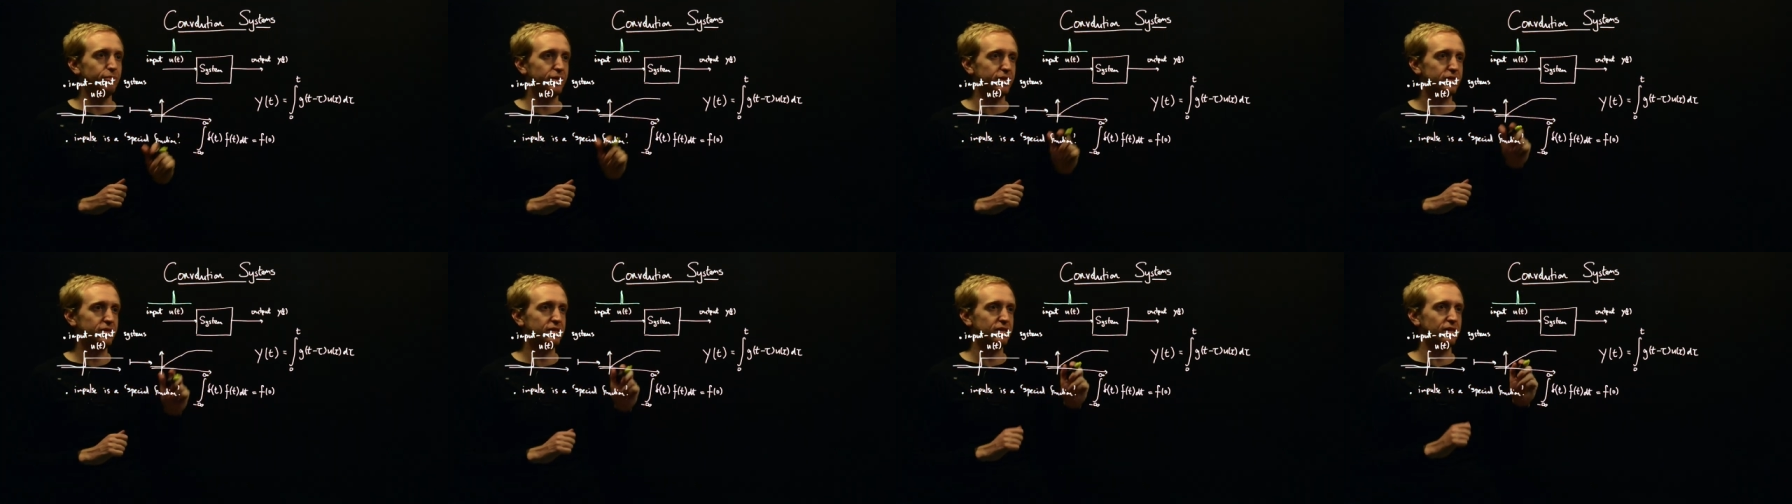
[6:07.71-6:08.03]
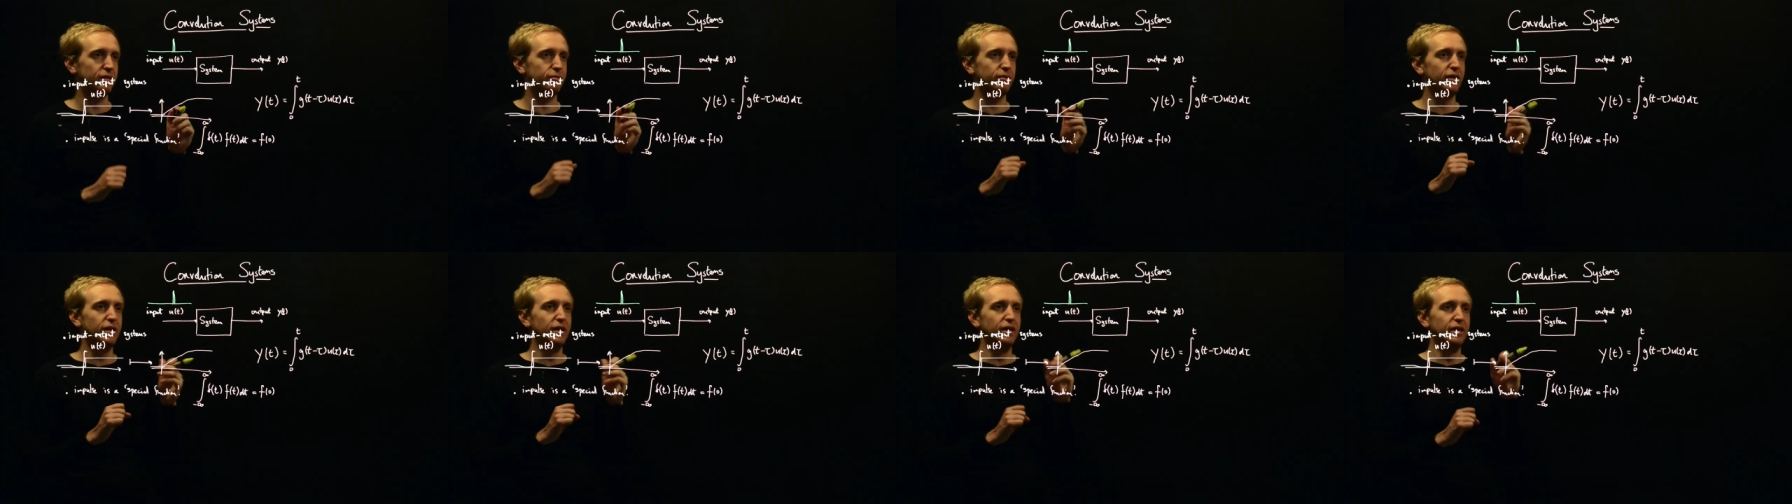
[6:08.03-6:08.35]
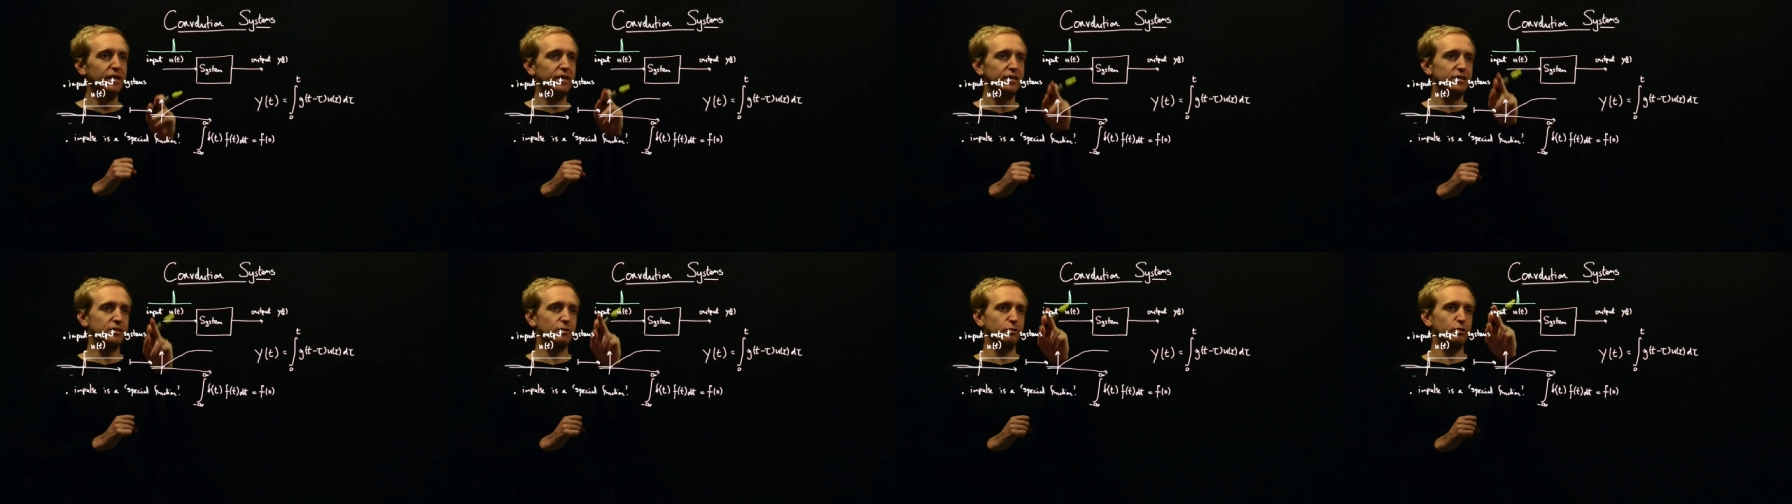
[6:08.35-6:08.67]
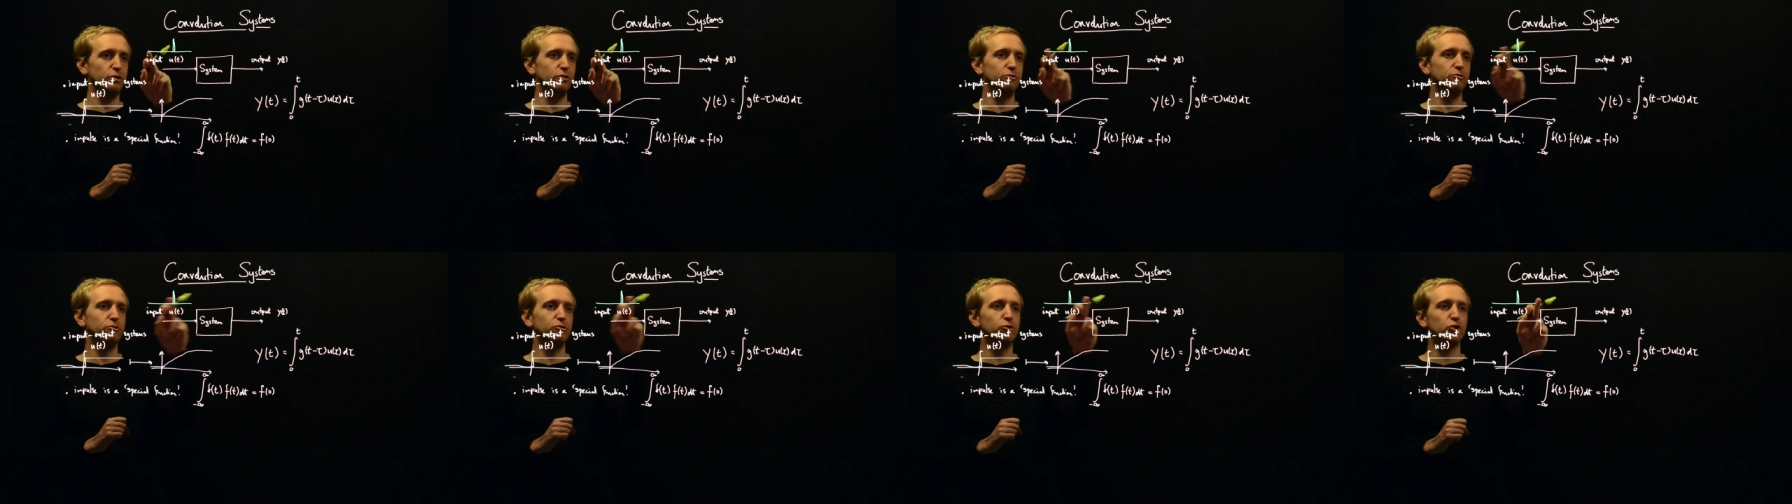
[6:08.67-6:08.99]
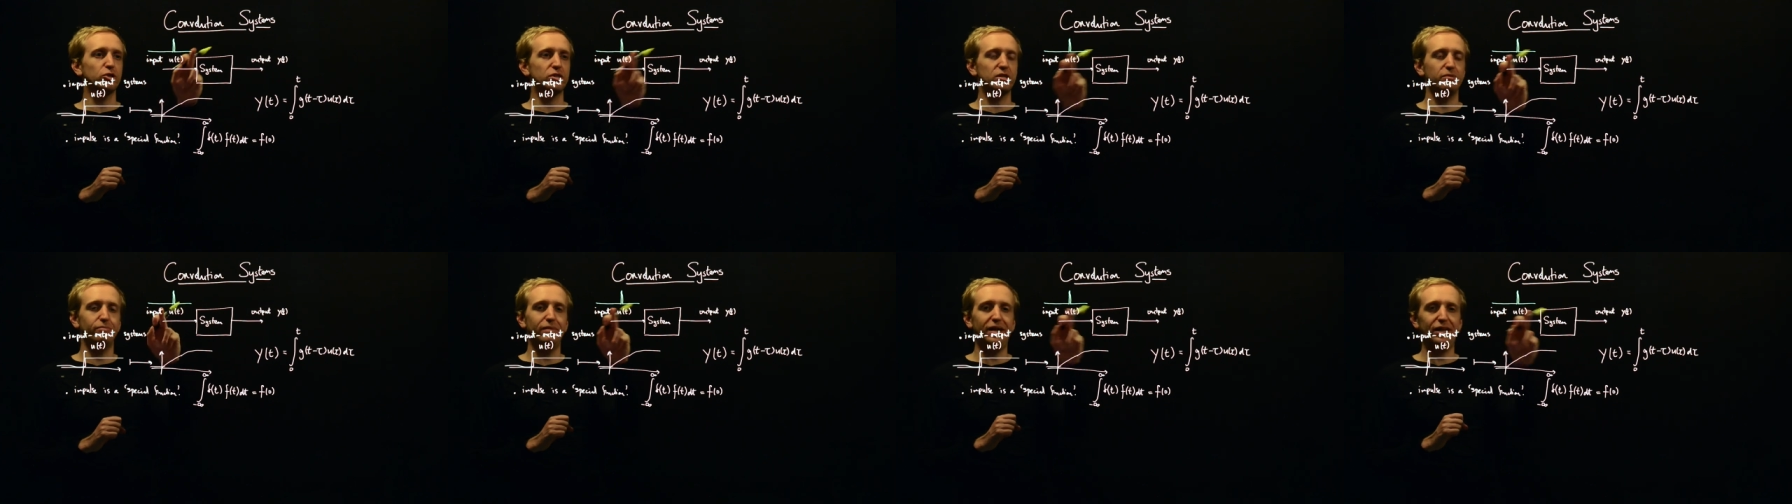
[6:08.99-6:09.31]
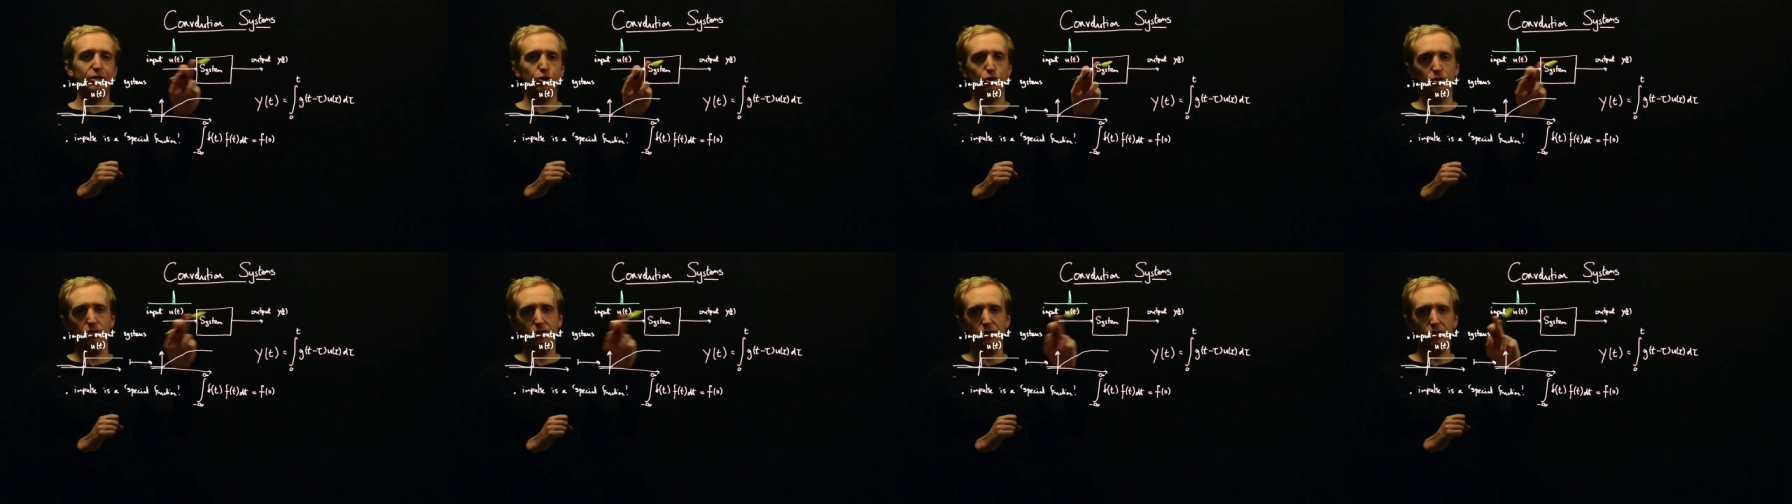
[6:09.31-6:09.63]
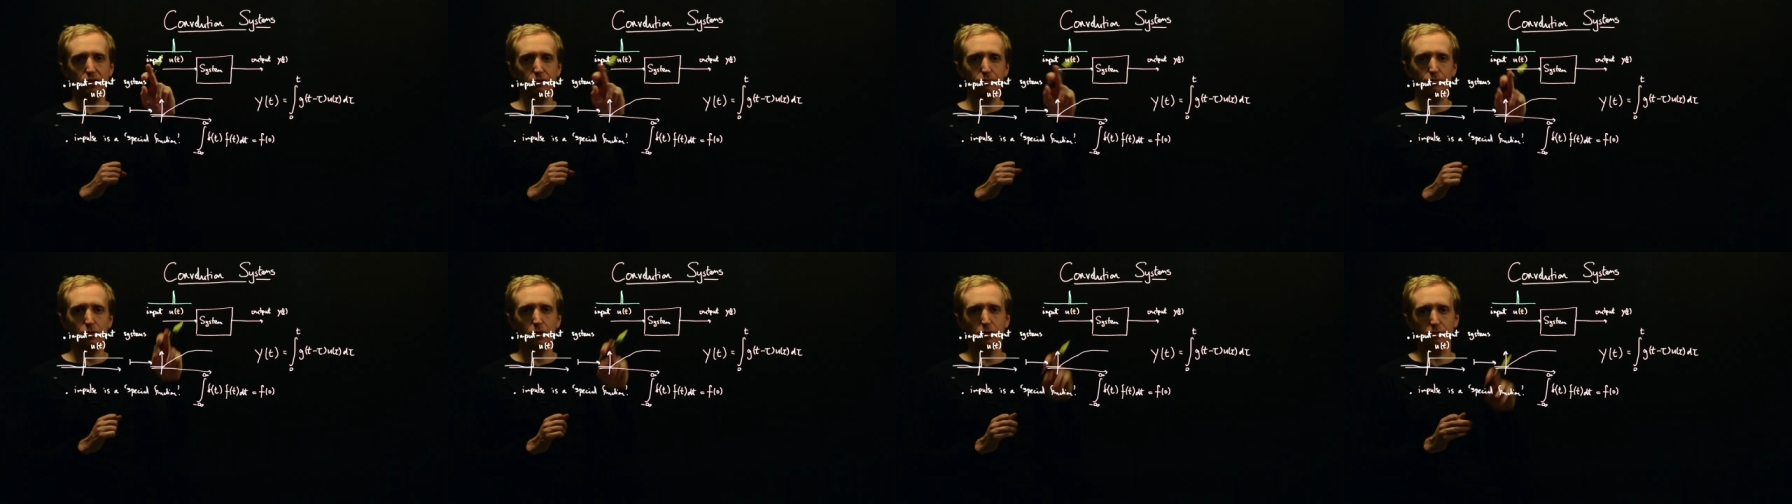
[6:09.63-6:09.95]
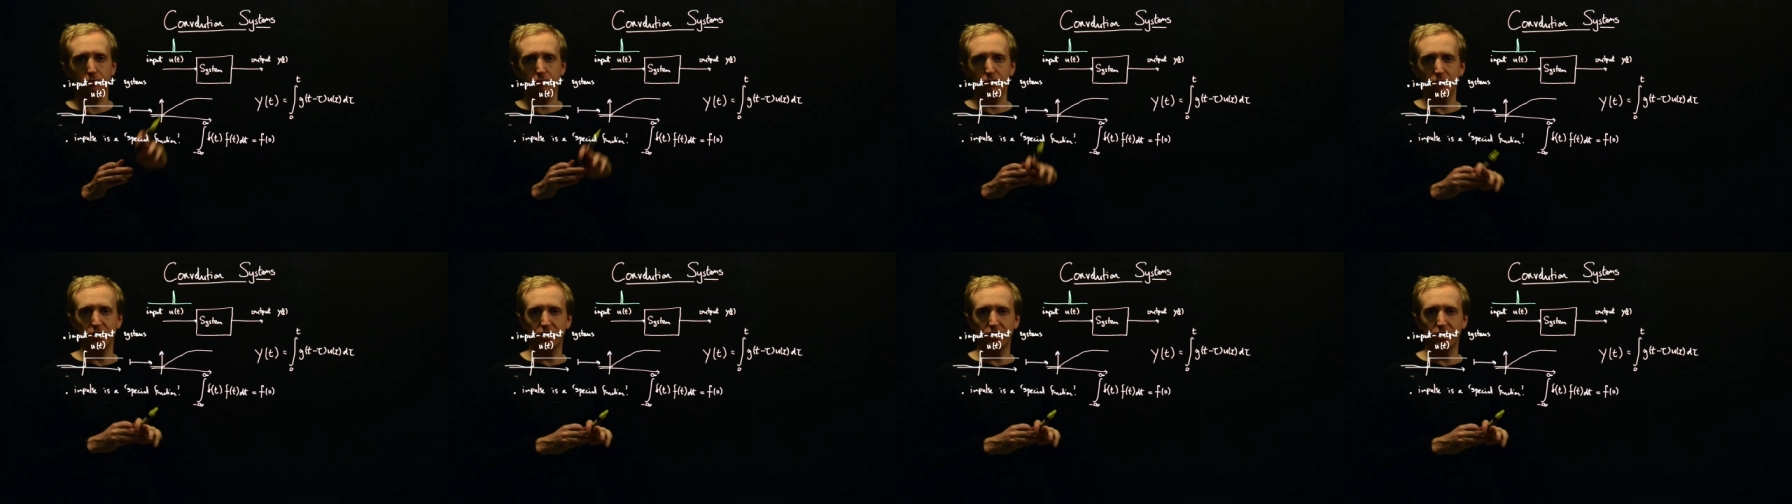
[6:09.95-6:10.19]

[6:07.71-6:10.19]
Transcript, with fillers: But uh, So you just imagine that you've got